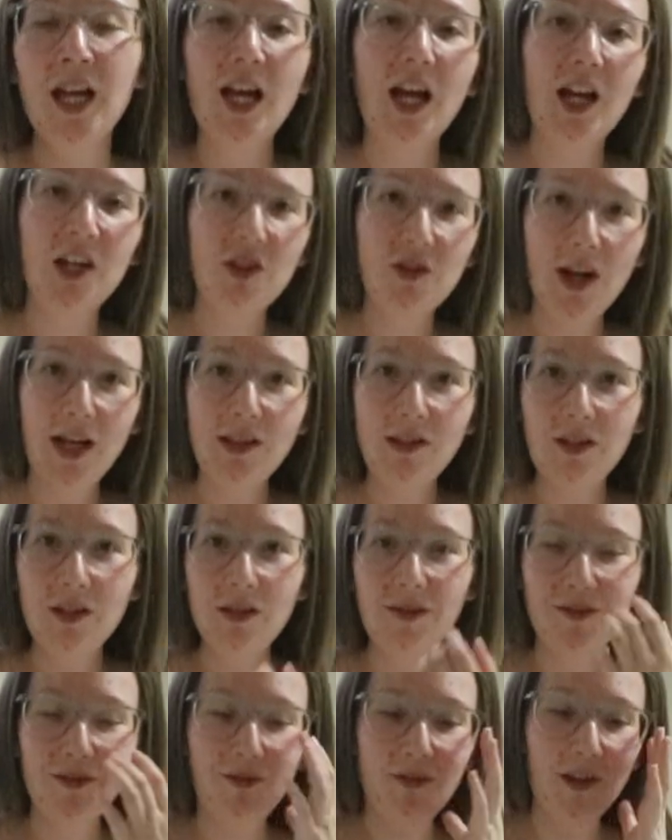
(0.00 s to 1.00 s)
I tried
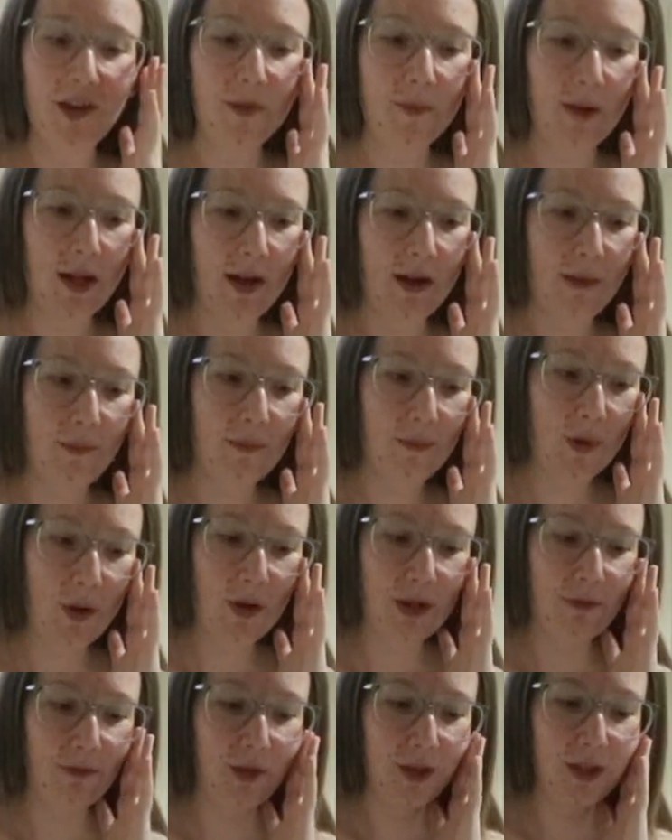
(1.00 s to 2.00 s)
to film a
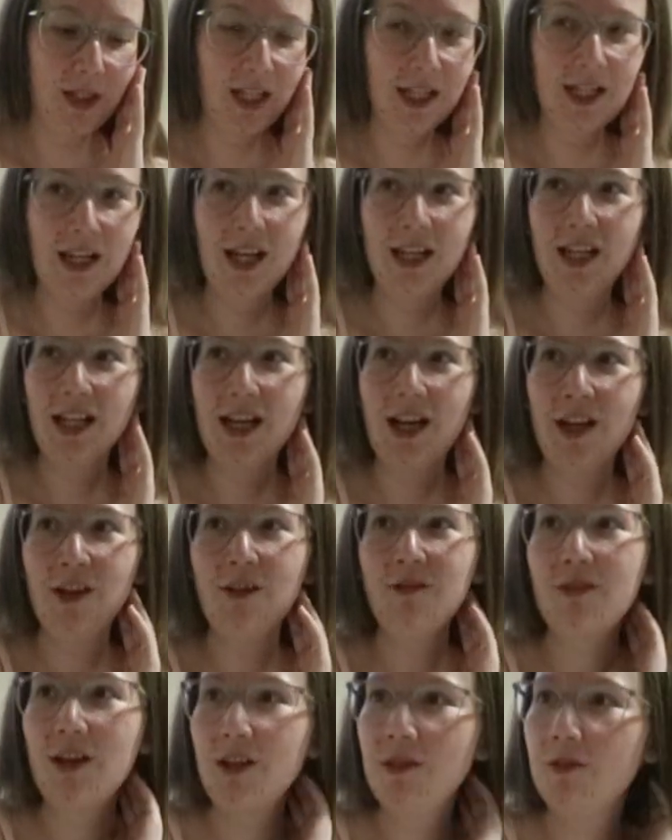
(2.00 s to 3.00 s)
morning routine and it kind
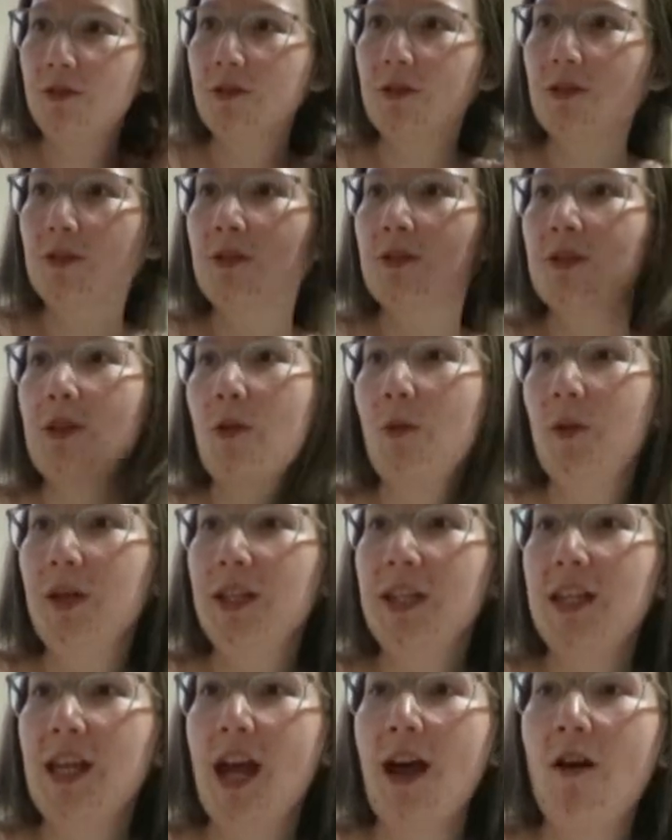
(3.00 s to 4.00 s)
of failed so
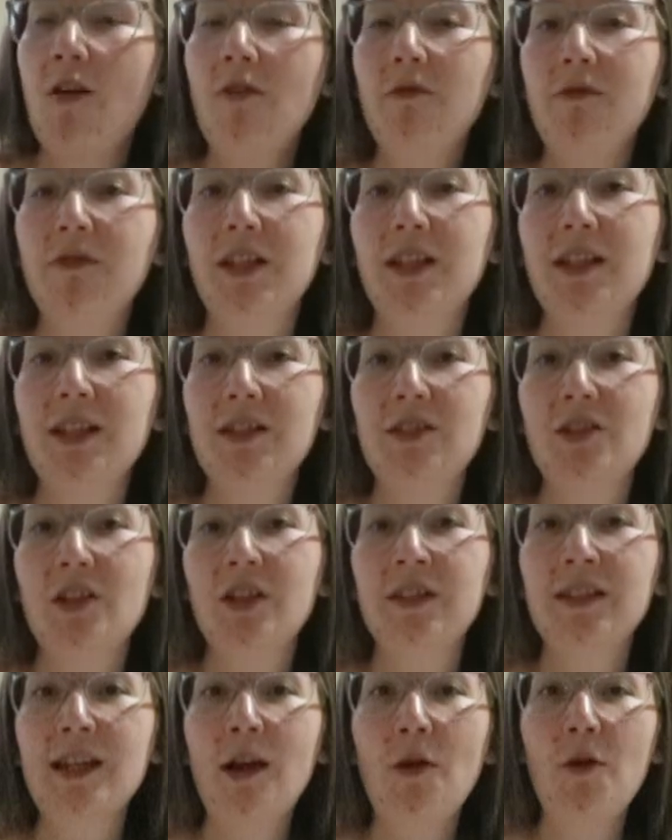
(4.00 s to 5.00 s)
yeah hopefully this
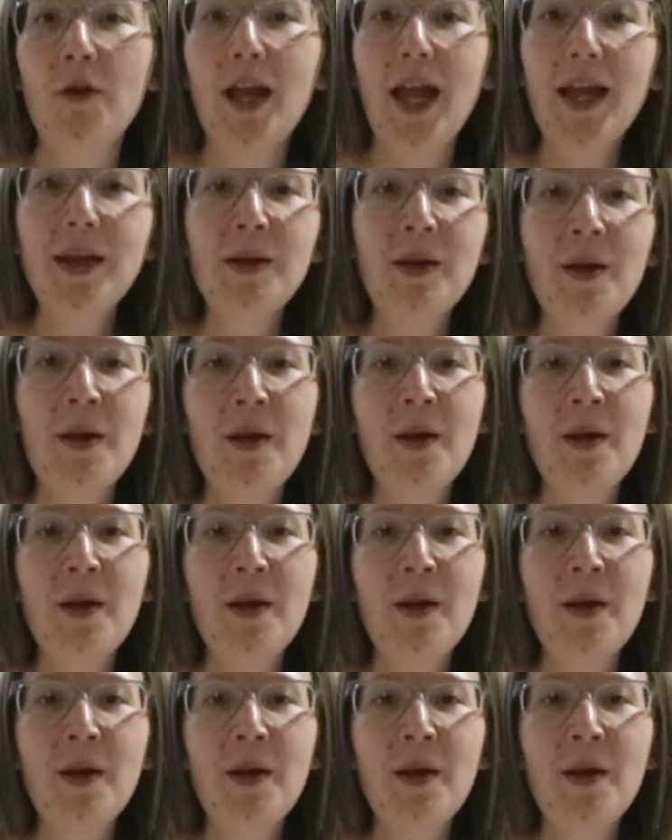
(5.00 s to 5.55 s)
turns out okay.